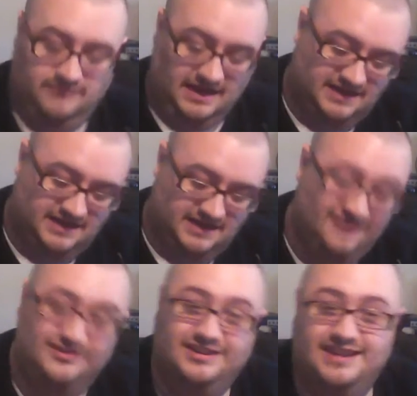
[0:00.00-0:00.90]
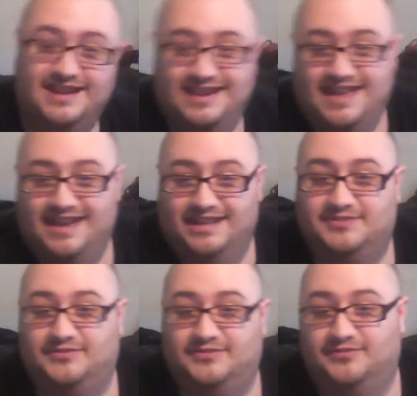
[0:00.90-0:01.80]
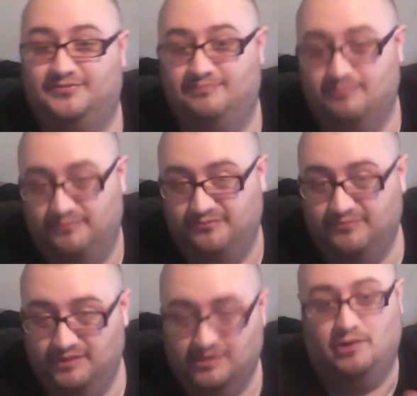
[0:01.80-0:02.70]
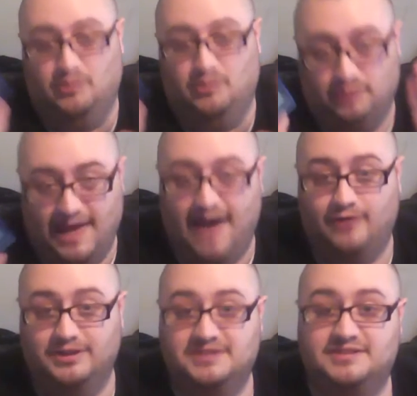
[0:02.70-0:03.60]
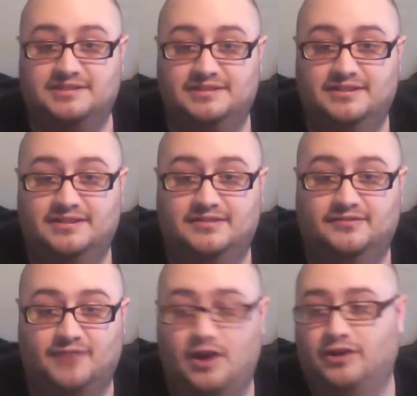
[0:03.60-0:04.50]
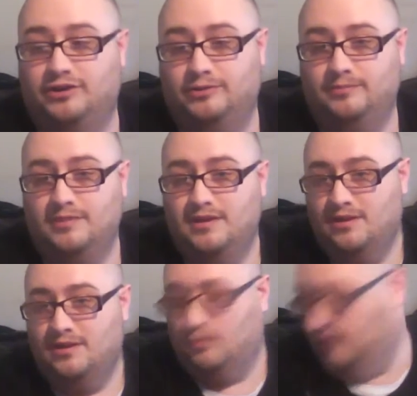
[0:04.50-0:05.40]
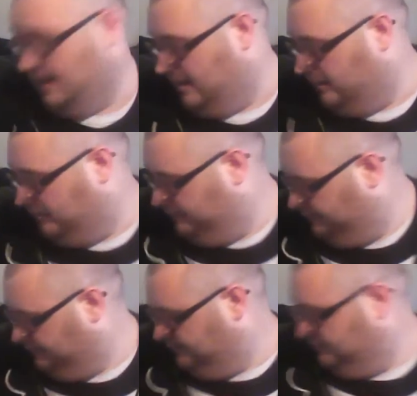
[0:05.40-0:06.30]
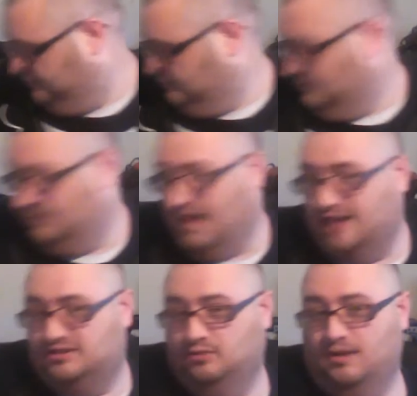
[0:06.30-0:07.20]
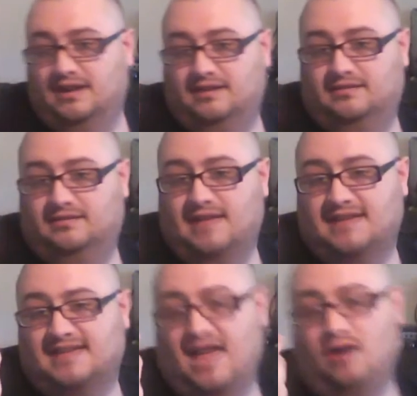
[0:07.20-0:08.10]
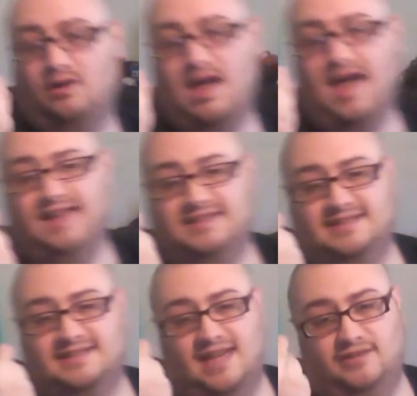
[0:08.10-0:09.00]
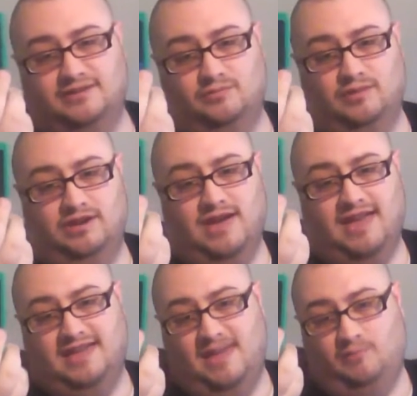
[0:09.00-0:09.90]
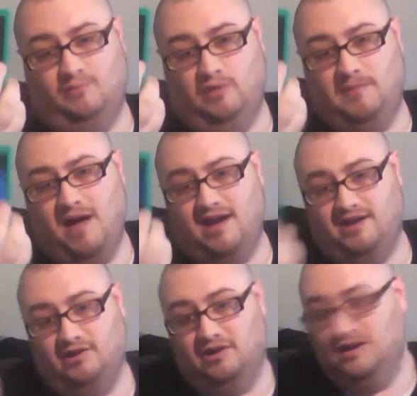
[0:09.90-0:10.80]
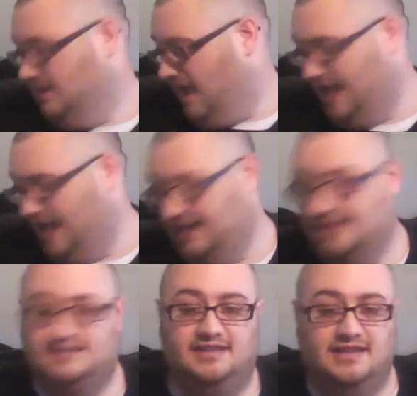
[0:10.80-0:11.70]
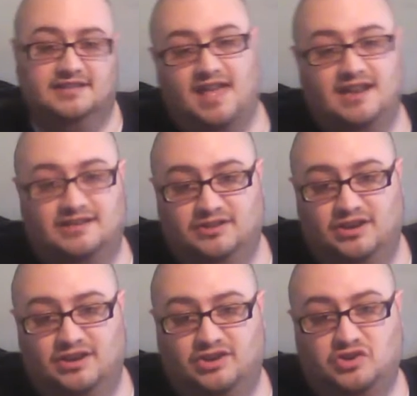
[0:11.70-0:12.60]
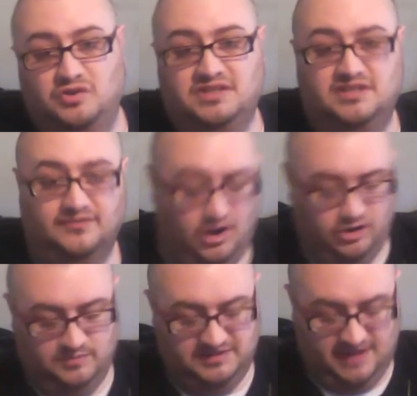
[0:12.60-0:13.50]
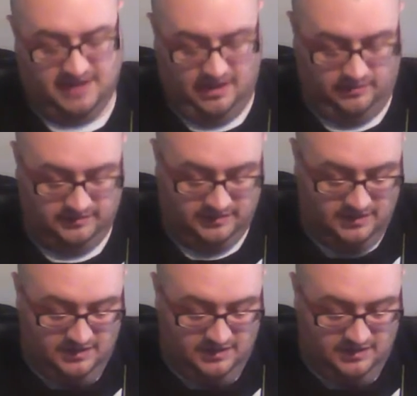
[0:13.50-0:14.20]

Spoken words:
That's not even it at its, loudest volume. While that's how high it sounded when you had the Game Boy Pocket on. I guess they decided to increase the volume sound.